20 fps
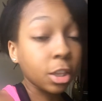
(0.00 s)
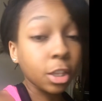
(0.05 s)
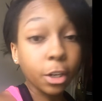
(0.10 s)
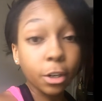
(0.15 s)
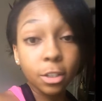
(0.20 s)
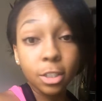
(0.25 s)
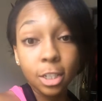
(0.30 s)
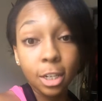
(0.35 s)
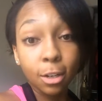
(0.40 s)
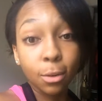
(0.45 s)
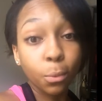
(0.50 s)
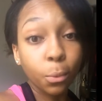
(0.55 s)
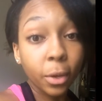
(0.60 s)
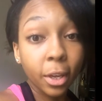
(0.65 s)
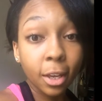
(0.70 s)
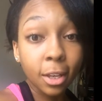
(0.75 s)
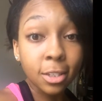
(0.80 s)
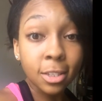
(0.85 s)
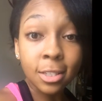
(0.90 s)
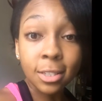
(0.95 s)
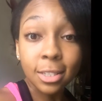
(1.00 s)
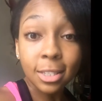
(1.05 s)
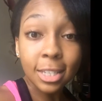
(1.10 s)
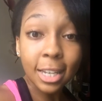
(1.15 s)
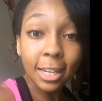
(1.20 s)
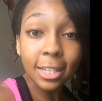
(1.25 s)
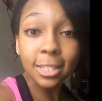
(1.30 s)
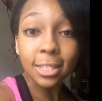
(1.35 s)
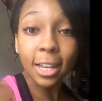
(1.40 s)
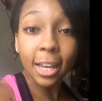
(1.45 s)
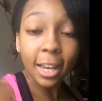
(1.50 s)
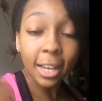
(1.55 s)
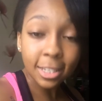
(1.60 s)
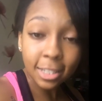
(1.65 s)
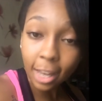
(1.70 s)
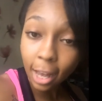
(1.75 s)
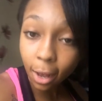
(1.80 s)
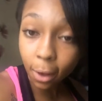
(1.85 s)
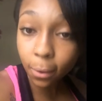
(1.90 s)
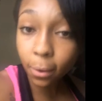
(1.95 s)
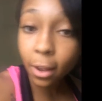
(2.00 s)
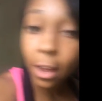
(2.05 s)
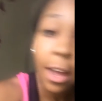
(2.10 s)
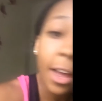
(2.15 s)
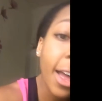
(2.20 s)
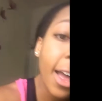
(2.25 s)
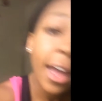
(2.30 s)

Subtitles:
13 weeks and 6 days out,